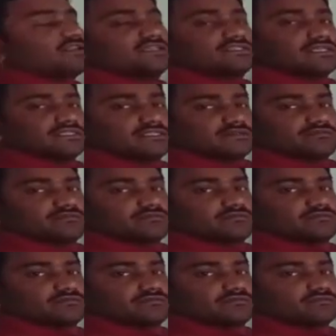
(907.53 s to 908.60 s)
places.
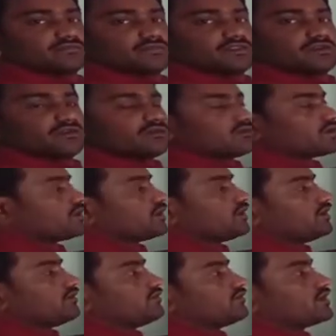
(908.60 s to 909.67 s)

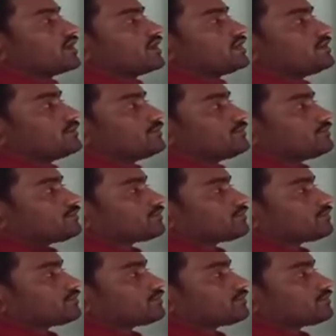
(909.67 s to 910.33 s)
Okay, we get